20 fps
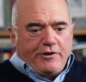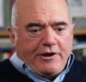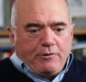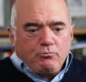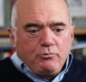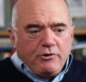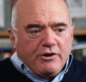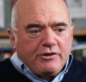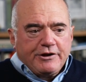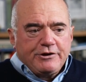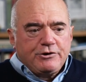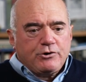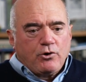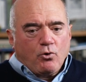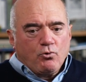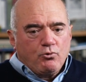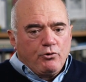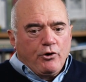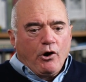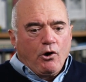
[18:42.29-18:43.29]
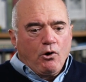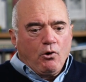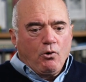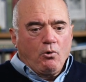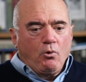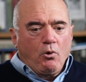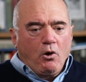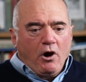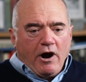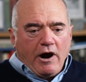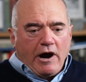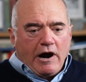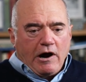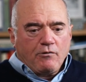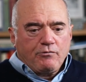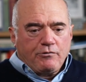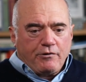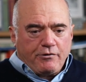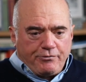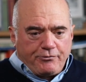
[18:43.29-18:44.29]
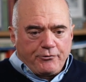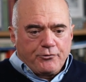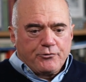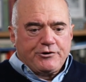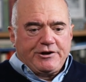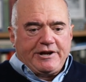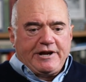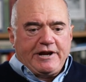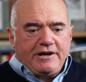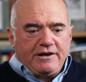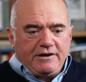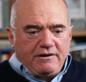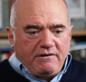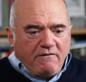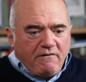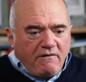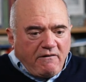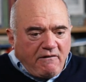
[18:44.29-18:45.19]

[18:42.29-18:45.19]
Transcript: They really don't know how the 13,